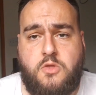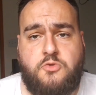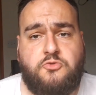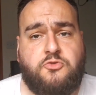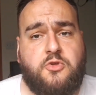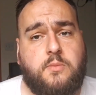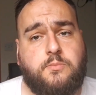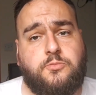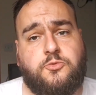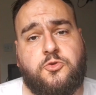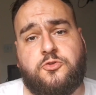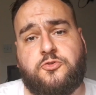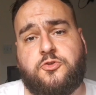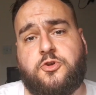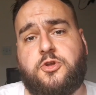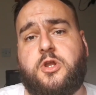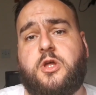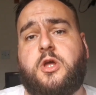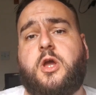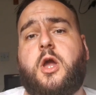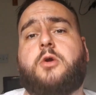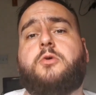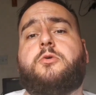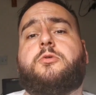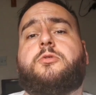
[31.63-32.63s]
So I'm just going to
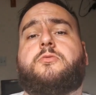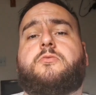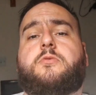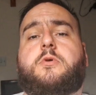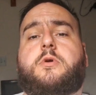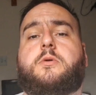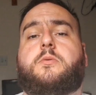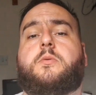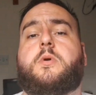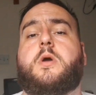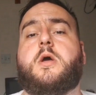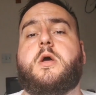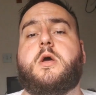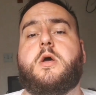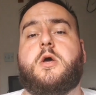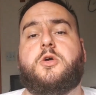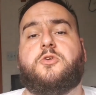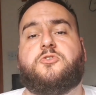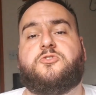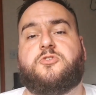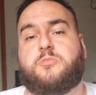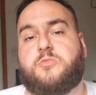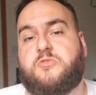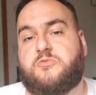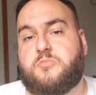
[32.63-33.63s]
go through
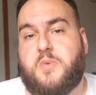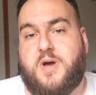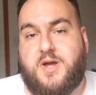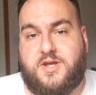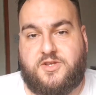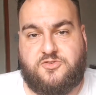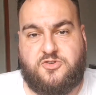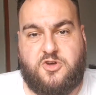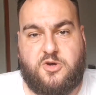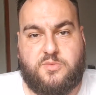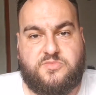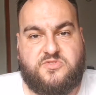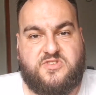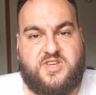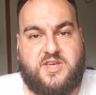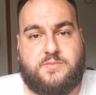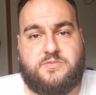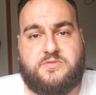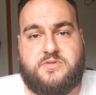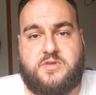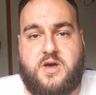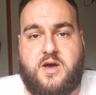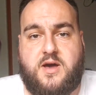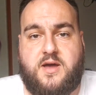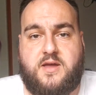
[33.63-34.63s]
some of my top
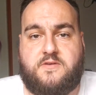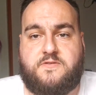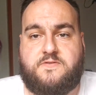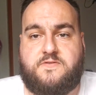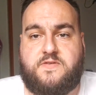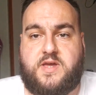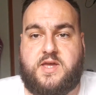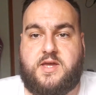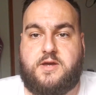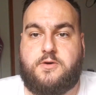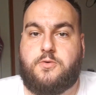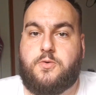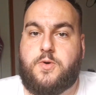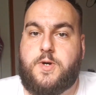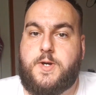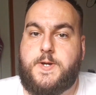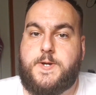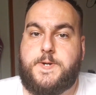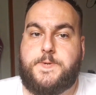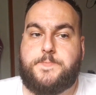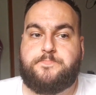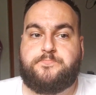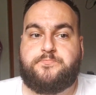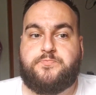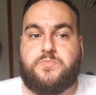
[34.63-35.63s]
tips that I feel
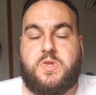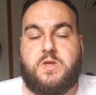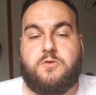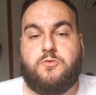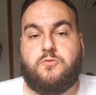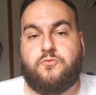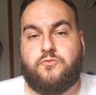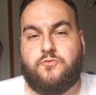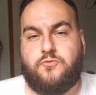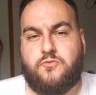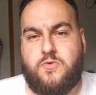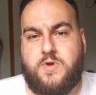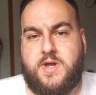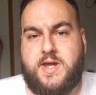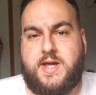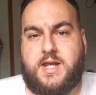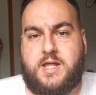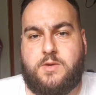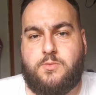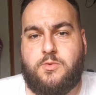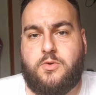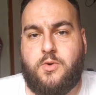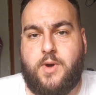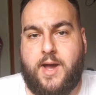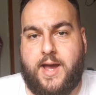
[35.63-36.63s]

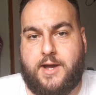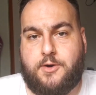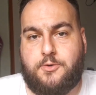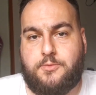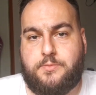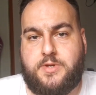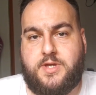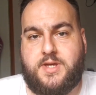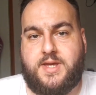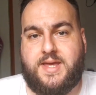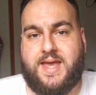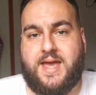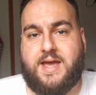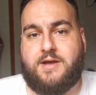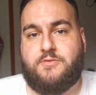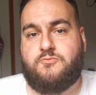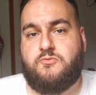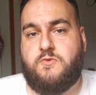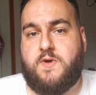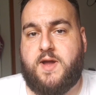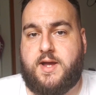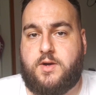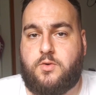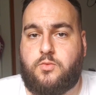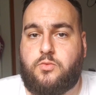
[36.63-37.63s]
really will help you get
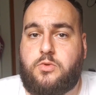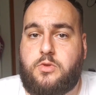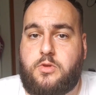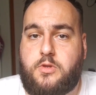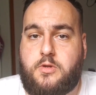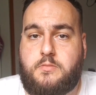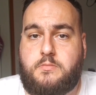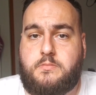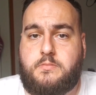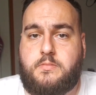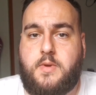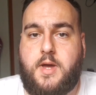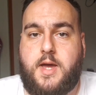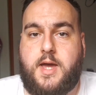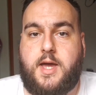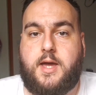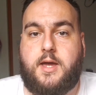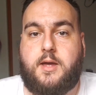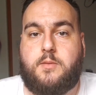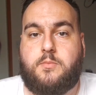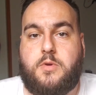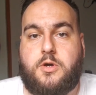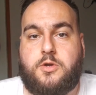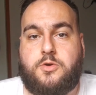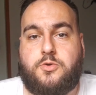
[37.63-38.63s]
round them,
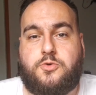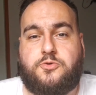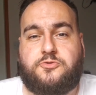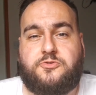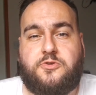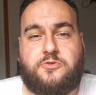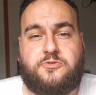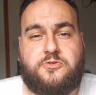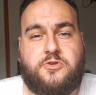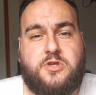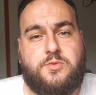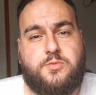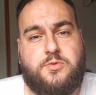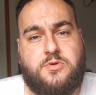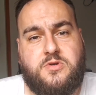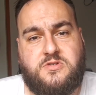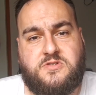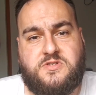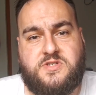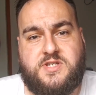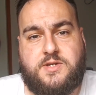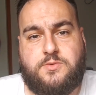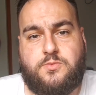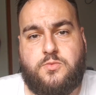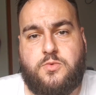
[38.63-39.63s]
and also so you
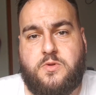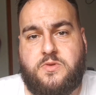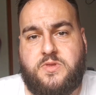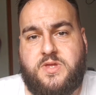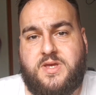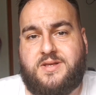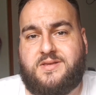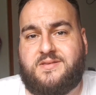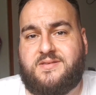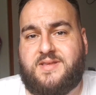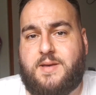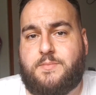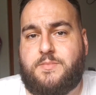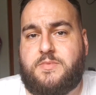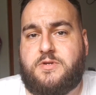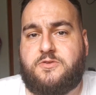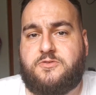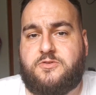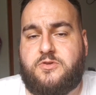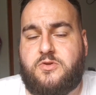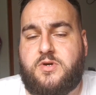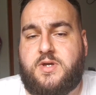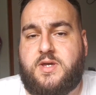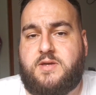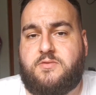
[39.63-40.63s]
understand what the
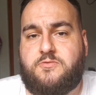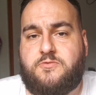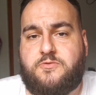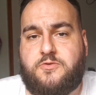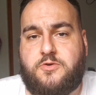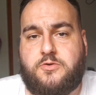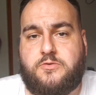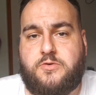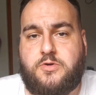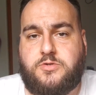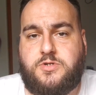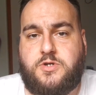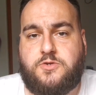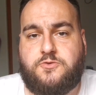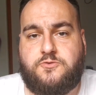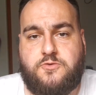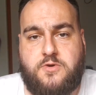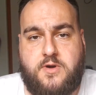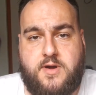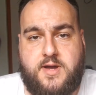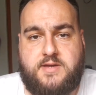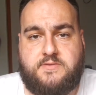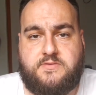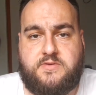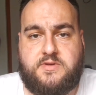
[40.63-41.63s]
examiner's looking for on your
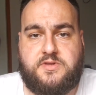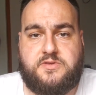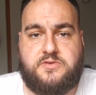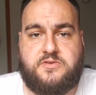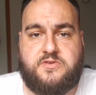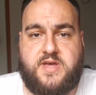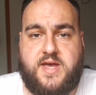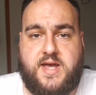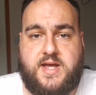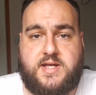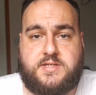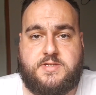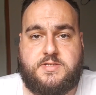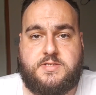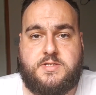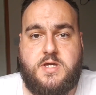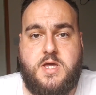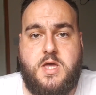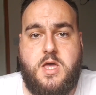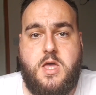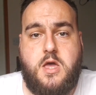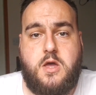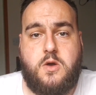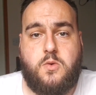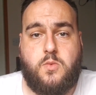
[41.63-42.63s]
driving test
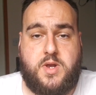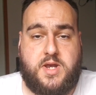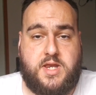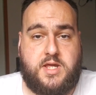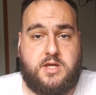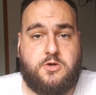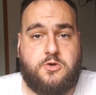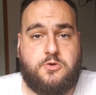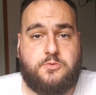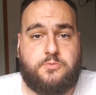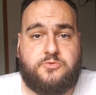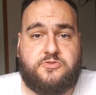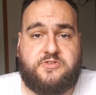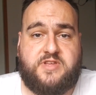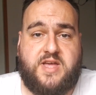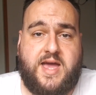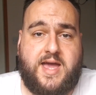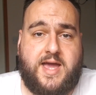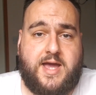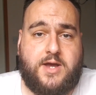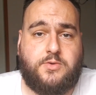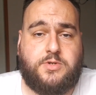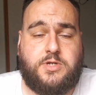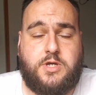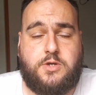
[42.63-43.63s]
when it comes to
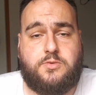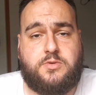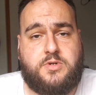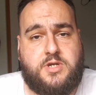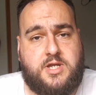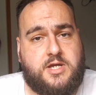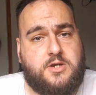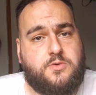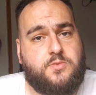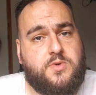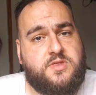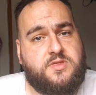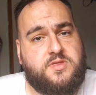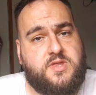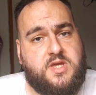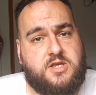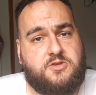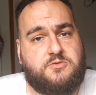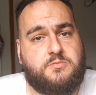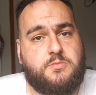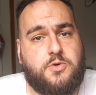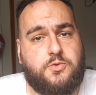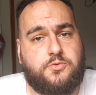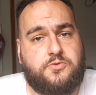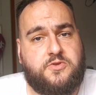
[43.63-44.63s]
how you deal with
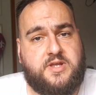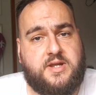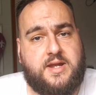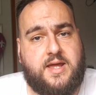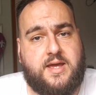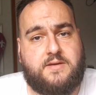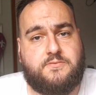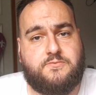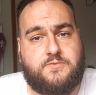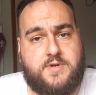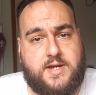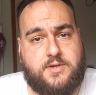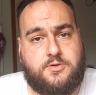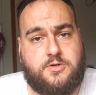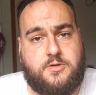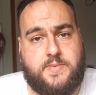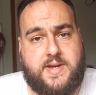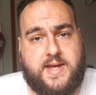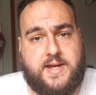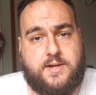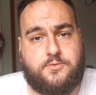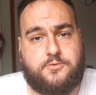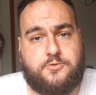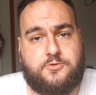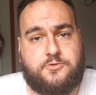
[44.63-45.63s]
these multi-lane
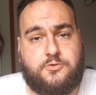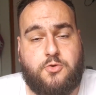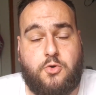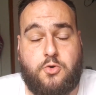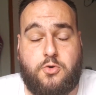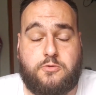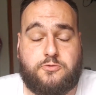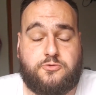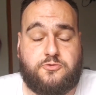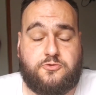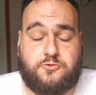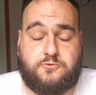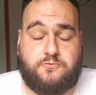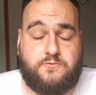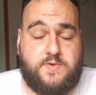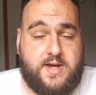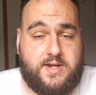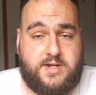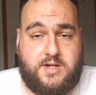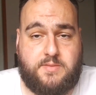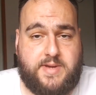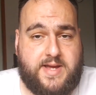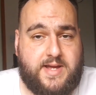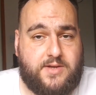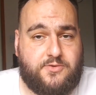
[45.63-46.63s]
roundabouts or just
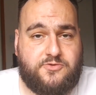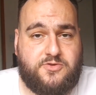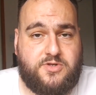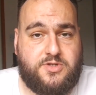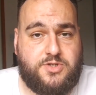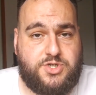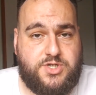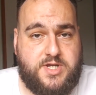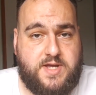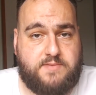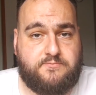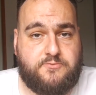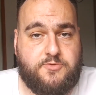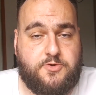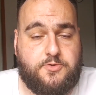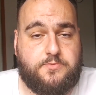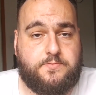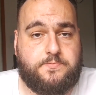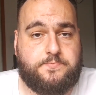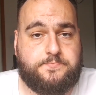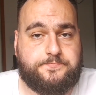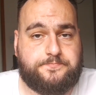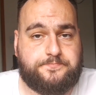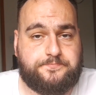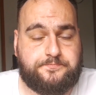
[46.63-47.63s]
roundabouts in general.
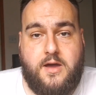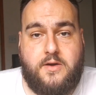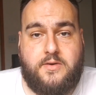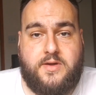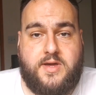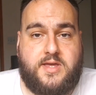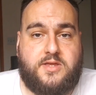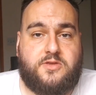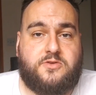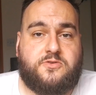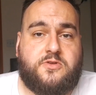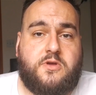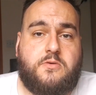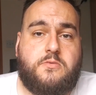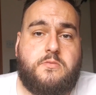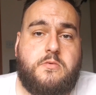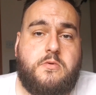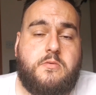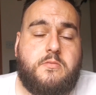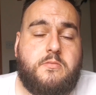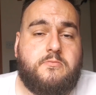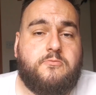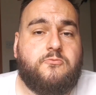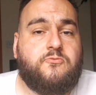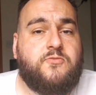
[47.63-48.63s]
Okay, so
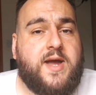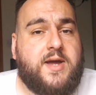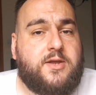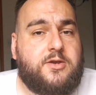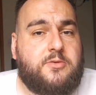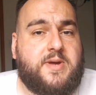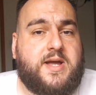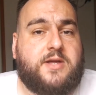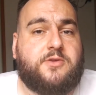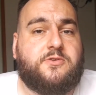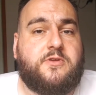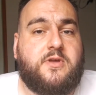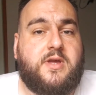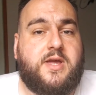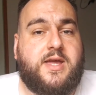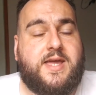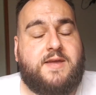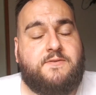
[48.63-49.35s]
roundabouts.